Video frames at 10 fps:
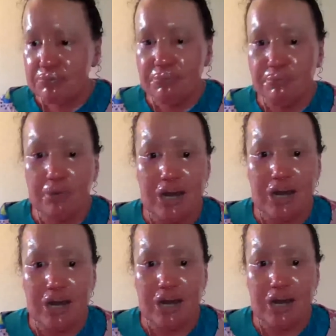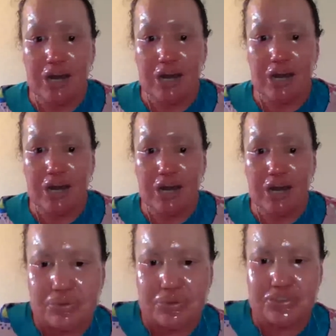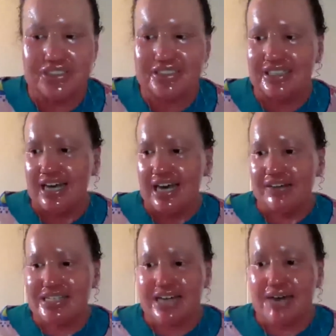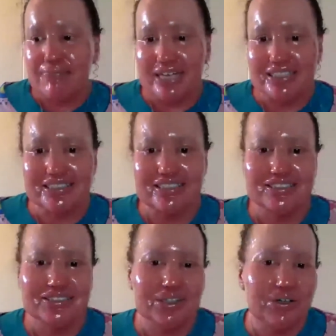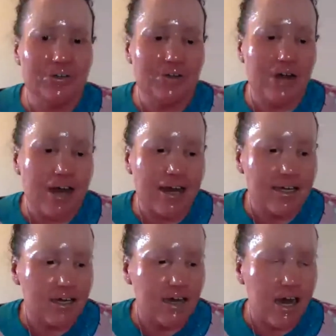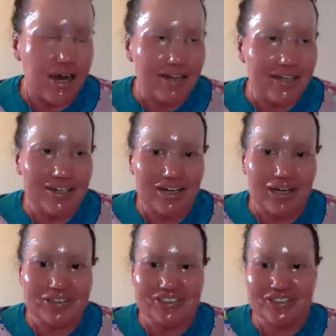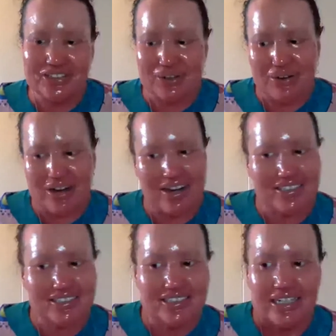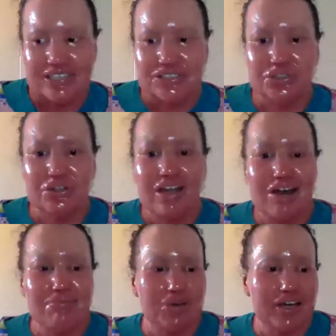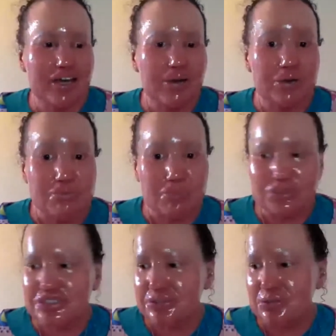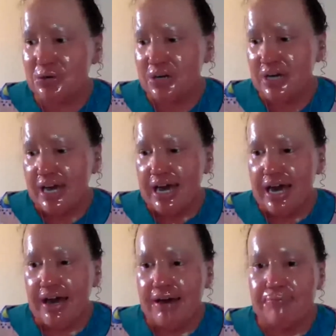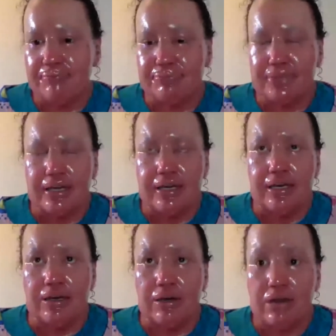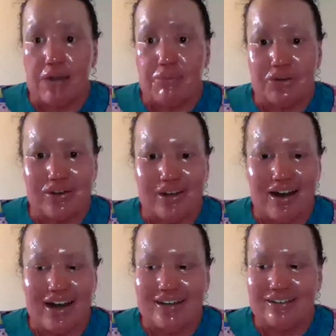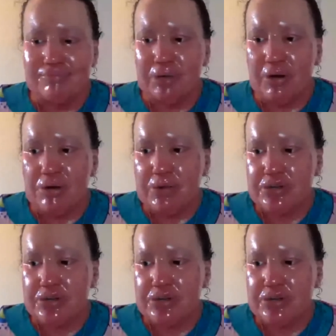Prime Awards. That's amazing. So I highly encourage you to go out to your library or your bookstore, a library online, borrow box,